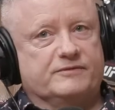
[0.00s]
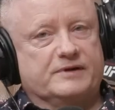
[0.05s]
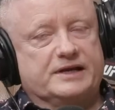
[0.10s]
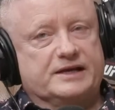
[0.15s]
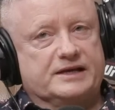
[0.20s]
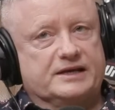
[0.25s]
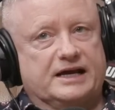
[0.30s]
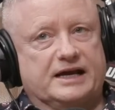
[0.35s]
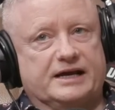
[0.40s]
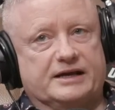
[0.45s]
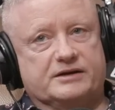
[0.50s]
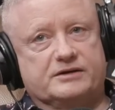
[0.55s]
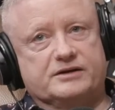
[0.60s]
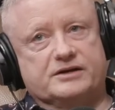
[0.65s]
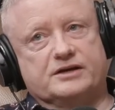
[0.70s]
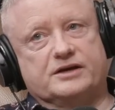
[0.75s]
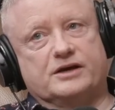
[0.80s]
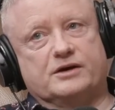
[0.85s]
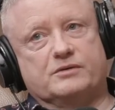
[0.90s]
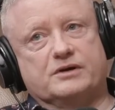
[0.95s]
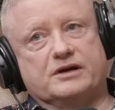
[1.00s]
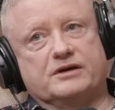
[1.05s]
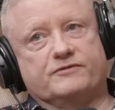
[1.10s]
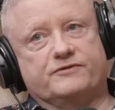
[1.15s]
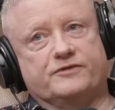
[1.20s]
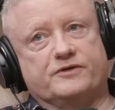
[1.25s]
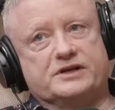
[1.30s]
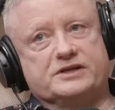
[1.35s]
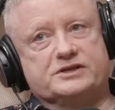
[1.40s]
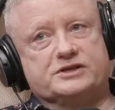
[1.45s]
like, you know,
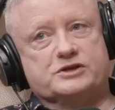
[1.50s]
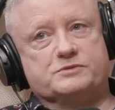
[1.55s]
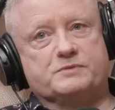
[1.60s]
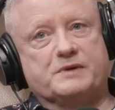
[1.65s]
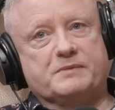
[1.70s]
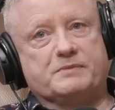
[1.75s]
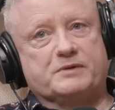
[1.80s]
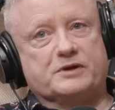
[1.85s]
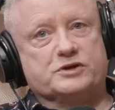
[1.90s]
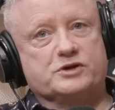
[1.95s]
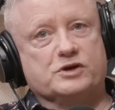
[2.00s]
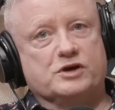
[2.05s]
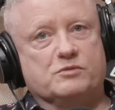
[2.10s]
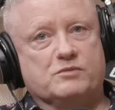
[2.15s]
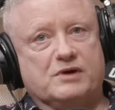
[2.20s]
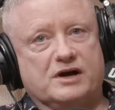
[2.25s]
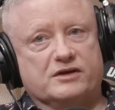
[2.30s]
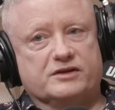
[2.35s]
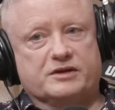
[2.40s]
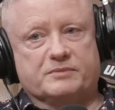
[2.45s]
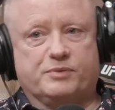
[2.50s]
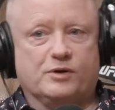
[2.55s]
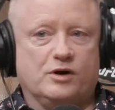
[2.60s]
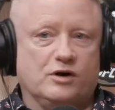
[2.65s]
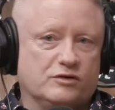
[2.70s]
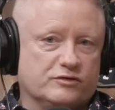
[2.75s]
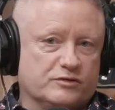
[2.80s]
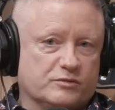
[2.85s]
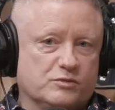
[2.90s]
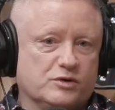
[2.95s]
for instance, people are doing well. They put all
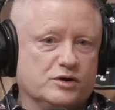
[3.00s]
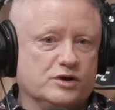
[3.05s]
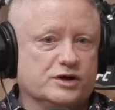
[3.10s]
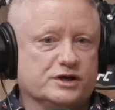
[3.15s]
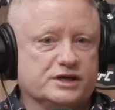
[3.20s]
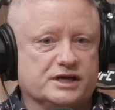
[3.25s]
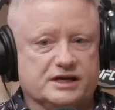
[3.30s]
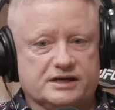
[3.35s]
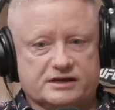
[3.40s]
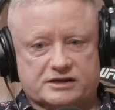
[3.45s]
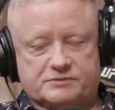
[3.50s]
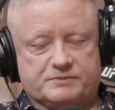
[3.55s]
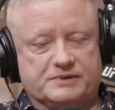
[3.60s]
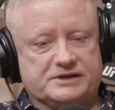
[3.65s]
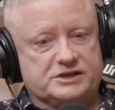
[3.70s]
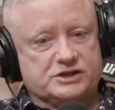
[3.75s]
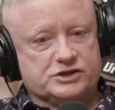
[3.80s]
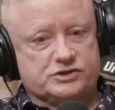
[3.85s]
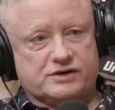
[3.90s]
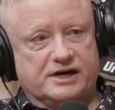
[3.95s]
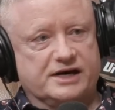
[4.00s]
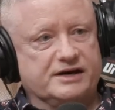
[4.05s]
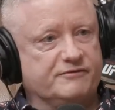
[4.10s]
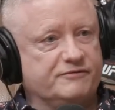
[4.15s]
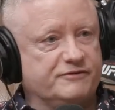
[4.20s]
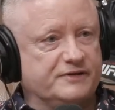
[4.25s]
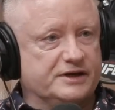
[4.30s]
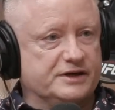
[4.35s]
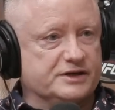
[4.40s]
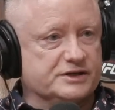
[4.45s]
the work in, especially training
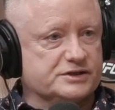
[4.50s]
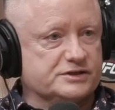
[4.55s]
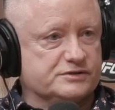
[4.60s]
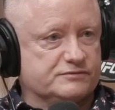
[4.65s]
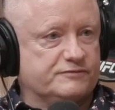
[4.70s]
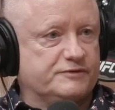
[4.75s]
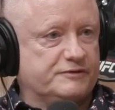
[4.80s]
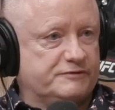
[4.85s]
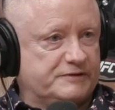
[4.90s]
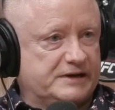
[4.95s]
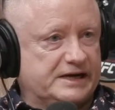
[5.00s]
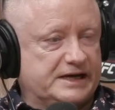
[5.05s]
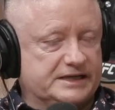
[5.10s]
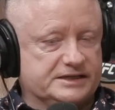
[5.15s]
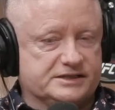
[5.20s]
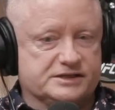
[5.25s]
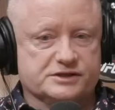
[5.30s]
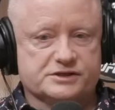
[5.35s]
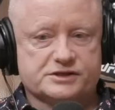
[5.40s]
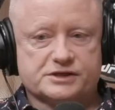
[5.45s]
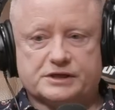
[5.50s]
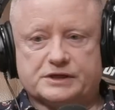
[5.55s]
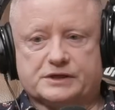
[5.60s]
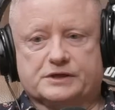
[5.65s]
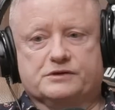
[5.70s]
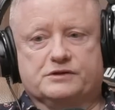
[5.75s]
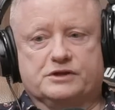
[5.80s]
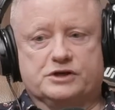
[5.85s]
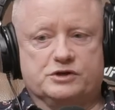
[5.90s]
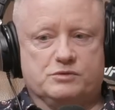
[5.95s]
fitness for fighters.
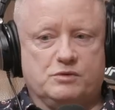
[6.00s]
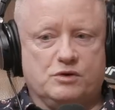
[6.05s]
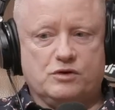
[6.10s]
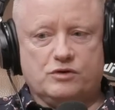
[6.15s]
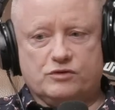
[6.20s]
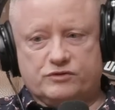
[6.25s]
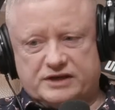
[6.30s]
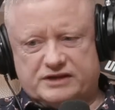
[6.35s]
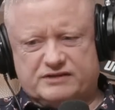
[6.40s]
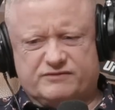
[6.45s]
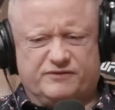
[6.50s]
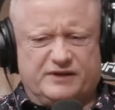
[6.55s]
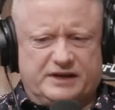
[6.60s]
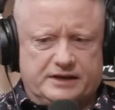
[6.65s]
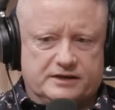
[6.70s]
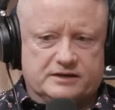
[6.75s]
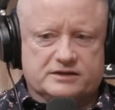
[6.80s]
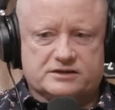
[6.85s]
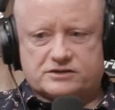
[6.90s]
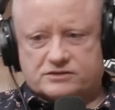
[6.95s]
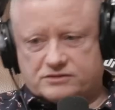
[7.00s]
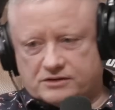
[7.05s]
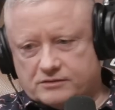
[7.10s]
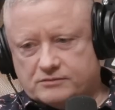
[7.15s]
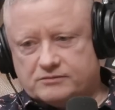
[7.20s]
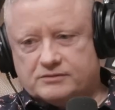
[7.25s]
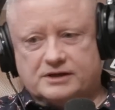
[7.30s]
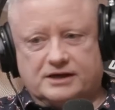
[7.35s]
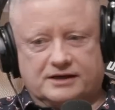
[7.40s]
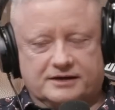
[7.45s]
They do all this fitness, so
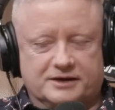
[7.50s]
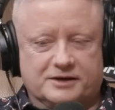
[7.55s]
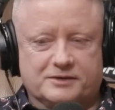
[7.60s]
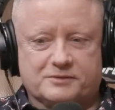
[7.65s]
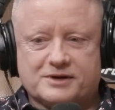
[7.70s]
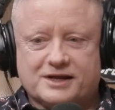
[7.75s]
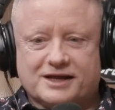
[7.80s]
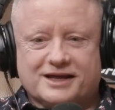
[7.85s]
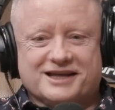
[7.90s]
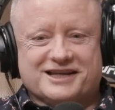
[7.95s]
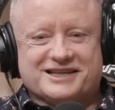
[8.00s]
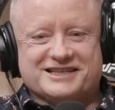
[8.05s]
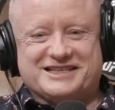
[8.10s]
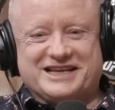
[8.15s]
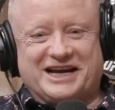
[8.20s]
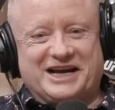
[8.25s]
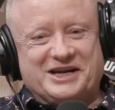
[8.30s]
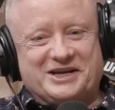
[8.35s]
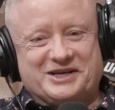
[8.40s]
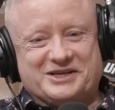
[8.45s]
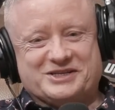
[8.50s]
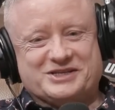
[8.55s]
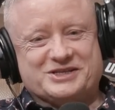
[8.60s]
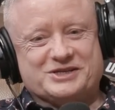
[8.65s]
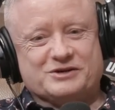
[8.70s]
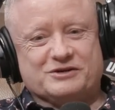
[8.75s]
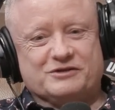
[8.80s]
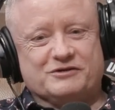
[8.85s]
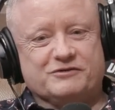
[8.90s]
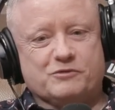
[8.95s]
you know, diet and
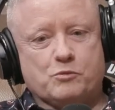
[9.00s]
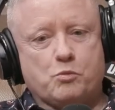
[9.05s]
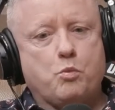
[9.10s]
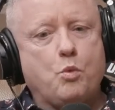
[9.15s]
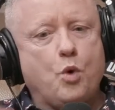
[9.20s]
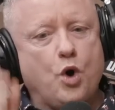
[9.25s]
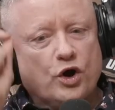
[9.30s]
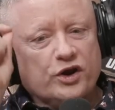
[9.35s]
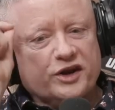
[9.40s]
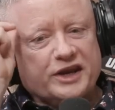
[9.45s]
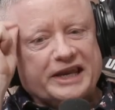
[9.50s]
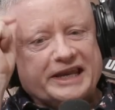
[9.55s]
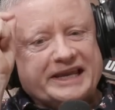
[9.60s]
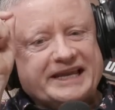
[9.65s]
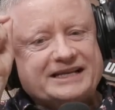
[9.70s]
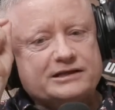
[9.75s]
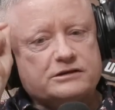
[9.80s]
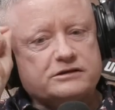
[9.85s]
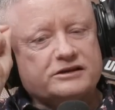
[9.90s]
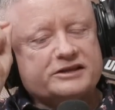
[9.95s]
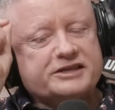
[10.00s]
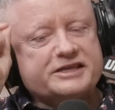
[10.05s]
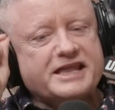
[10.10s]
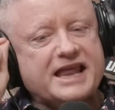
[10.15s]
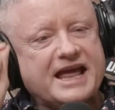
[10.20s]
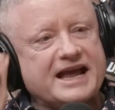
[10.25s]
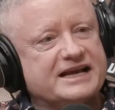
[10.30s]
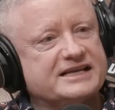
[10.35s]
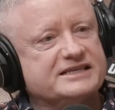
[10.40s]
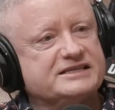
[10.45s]
stuff. One little
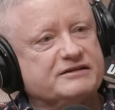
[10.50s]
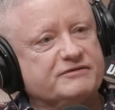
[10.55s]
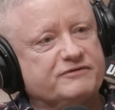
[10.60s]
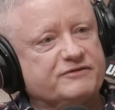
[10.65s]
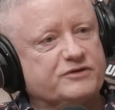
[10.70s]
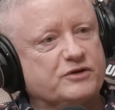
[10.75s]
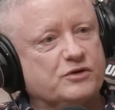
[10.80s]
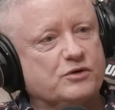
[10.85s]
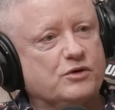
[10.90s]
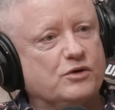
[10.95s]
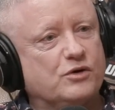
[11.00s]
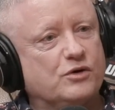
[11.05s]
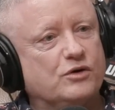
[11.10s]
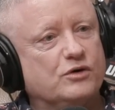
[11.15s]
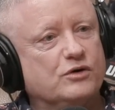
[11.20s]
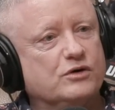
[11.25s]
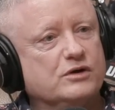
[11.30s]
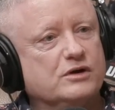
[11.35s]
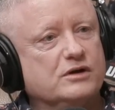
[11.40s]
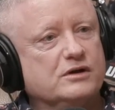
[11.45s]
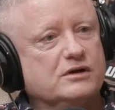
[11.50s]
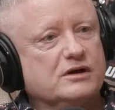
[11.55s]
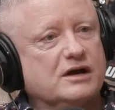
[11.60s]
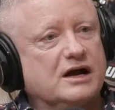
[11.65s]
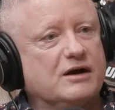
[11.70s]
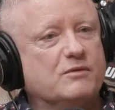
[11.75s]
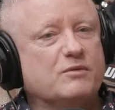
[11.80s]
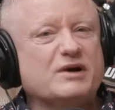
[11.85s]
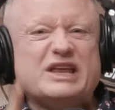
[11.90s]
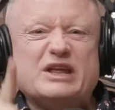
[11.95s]
negative thought, and
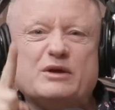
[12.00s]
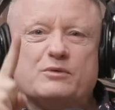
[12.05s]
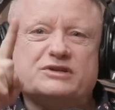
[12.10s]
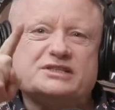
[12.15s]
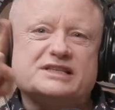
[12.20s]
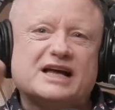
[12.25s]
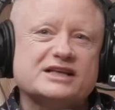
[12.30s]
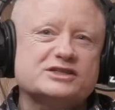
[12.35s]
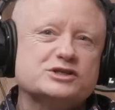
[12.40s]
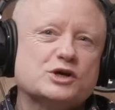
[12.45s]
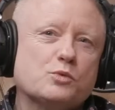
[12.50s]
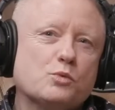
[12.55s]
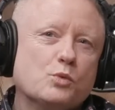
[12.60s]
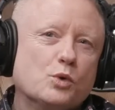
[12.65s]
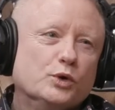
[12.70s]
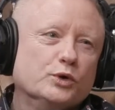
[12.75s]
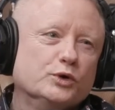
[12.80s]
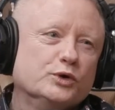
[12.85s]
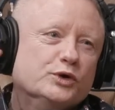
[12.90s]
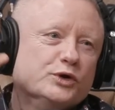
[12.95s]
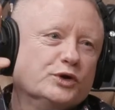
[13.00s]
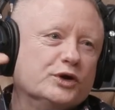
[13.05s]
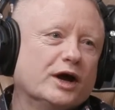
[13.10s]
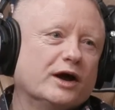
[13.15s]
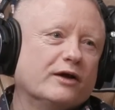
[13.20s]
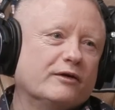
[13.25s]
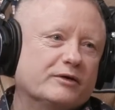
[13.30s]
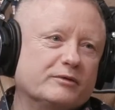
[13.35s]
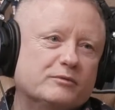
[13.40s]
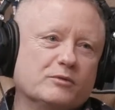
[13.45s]
when you start to
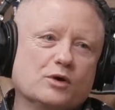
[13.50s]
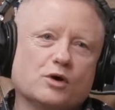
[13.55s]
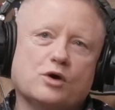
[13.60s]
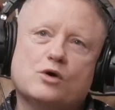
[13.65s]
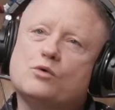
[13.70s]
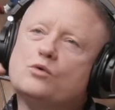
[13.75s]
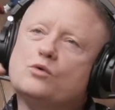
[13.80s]
wonder and I